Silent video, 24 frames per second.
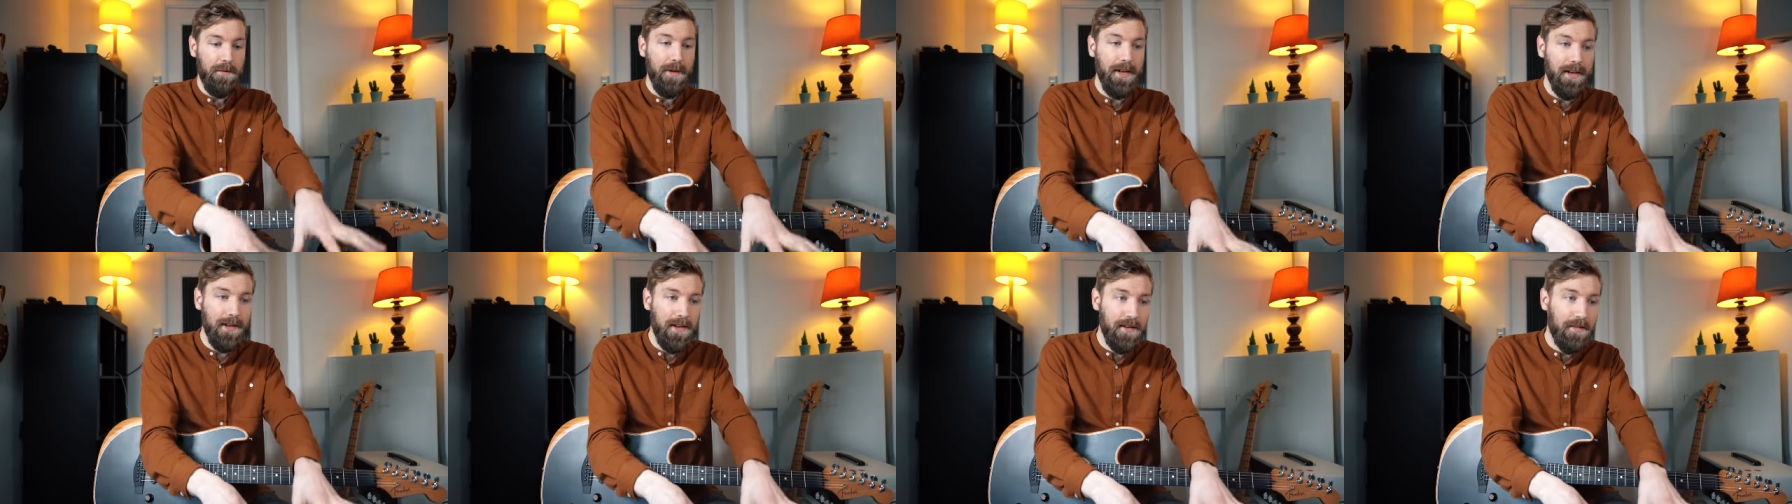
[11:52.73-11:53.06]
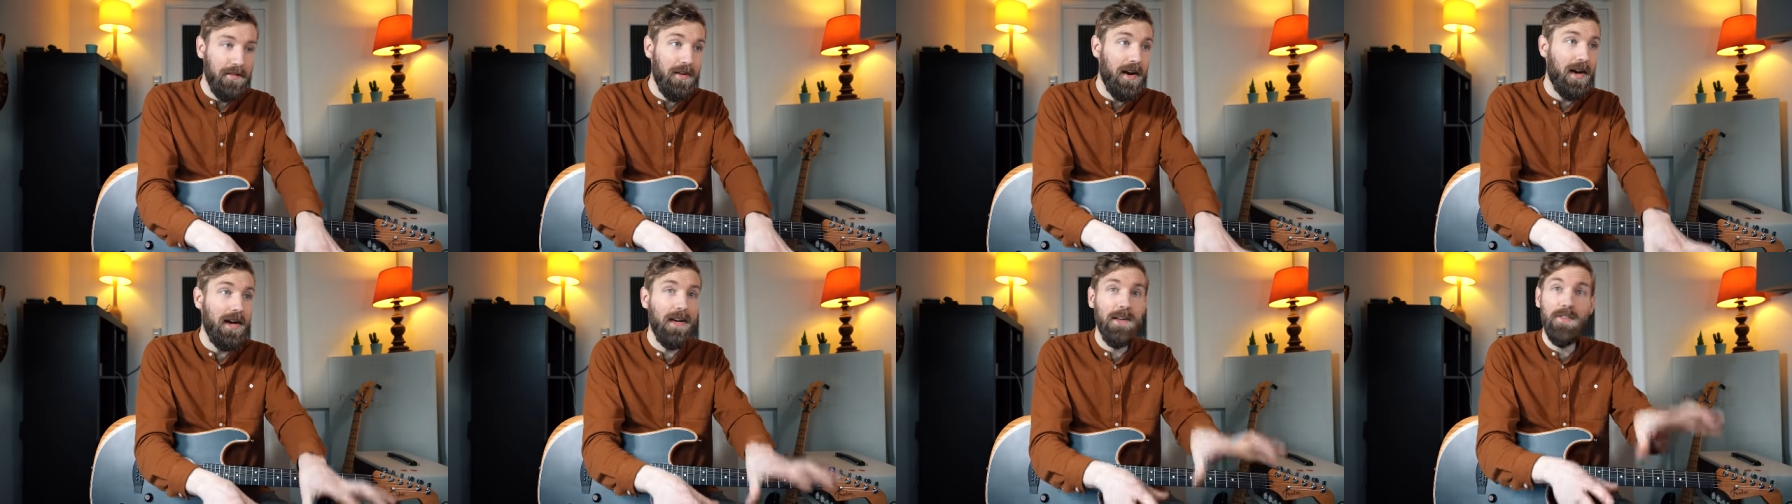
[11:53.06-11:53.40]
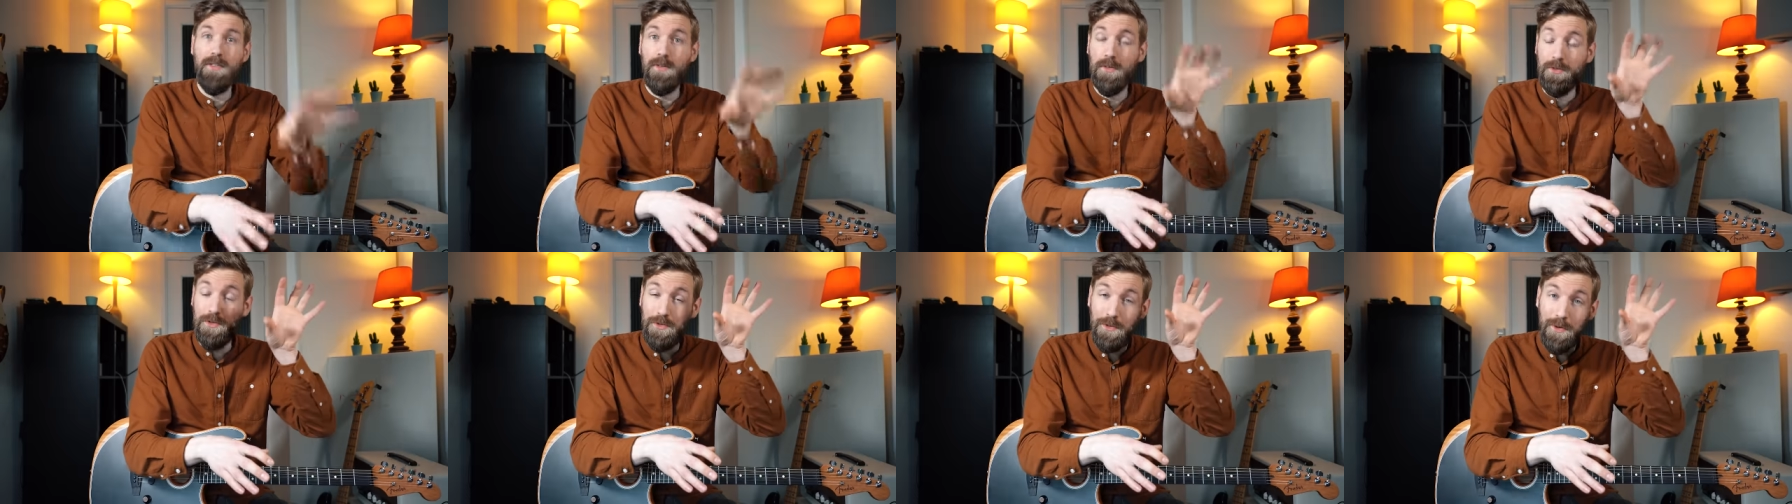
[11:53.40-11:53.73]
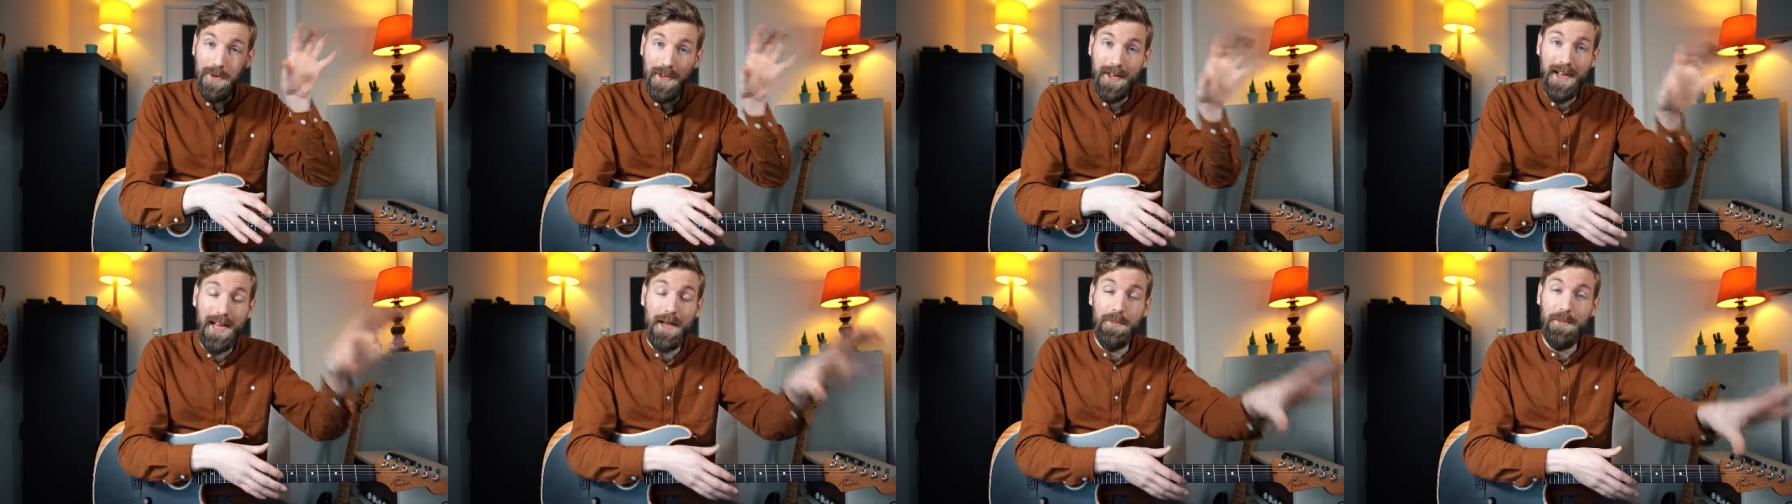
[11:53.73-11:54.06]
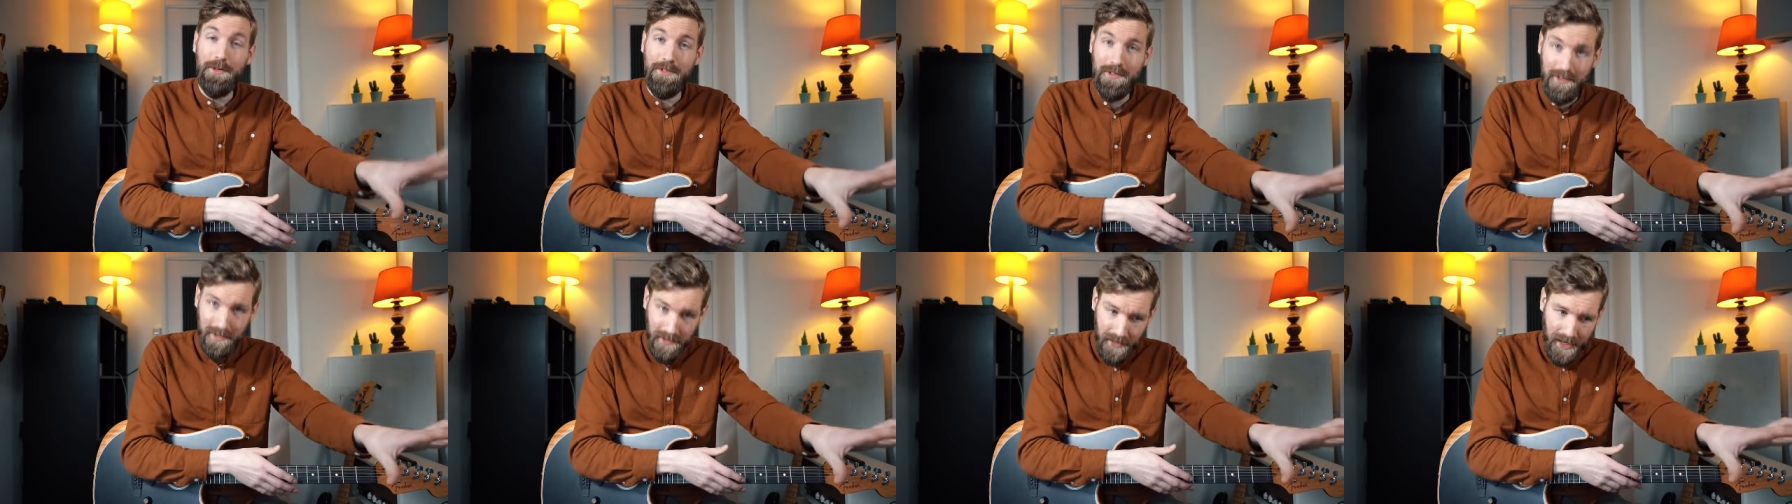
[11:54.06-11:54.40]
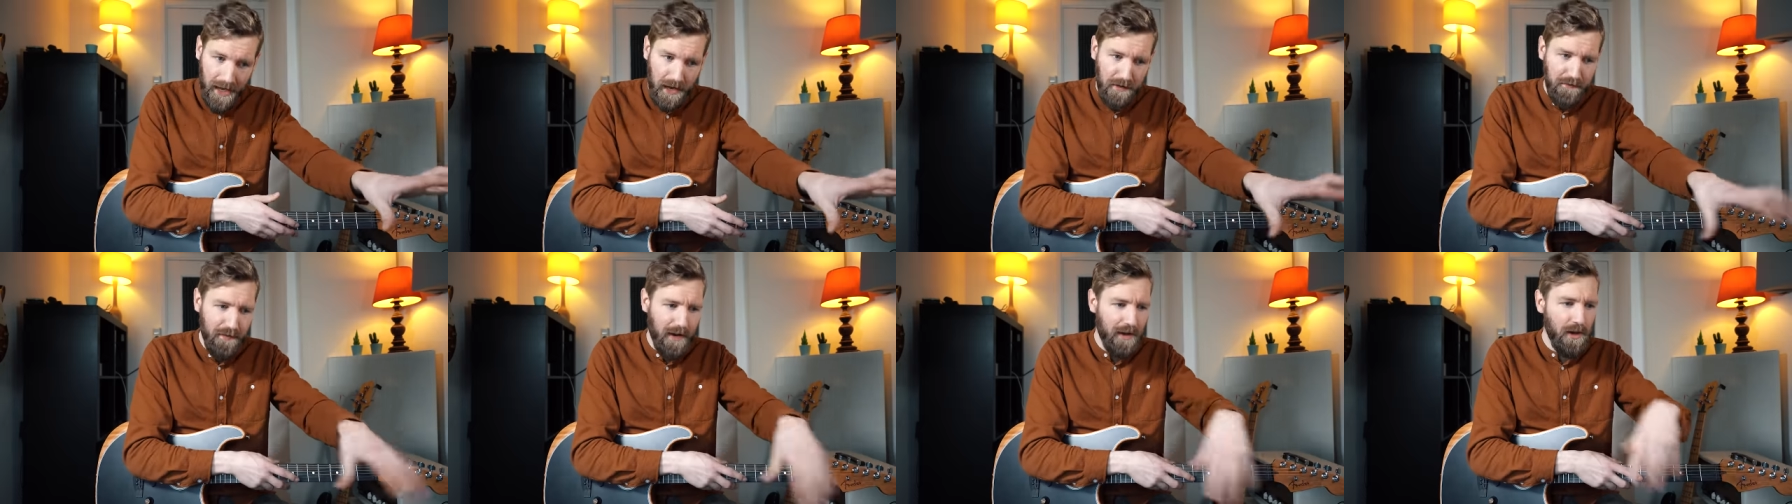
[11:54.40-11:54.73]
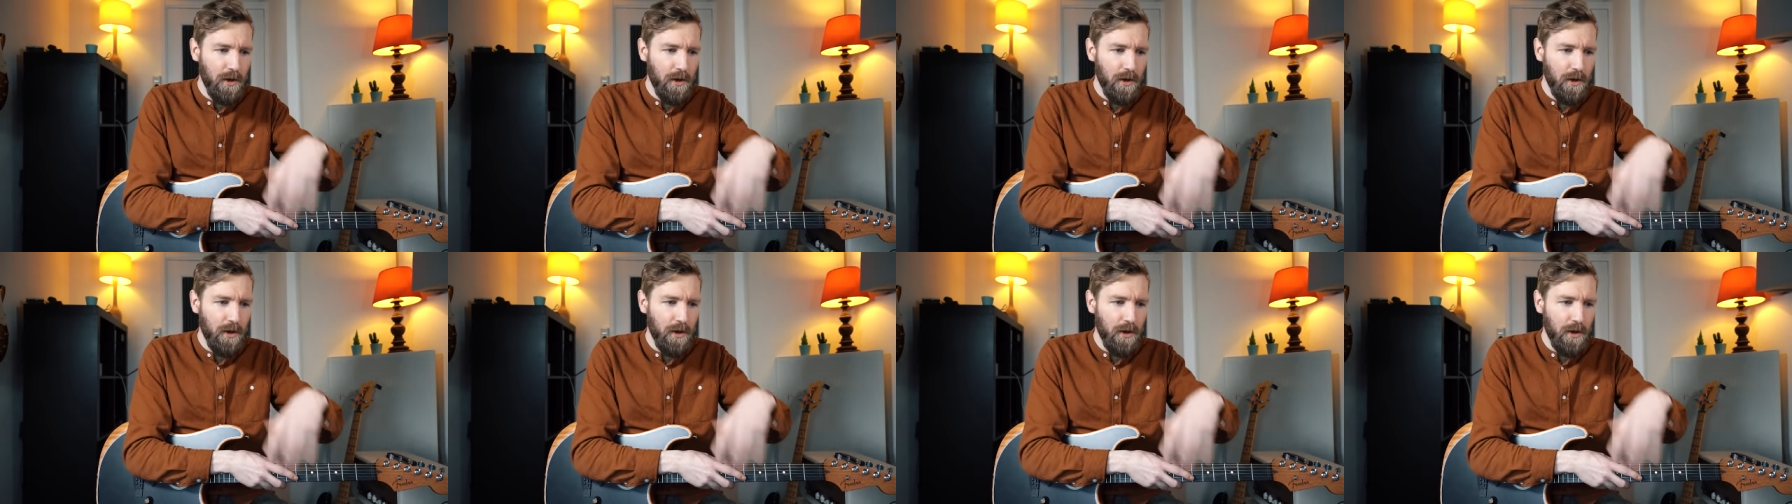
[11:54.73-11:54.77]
MIDI device, controlling Ableton Live.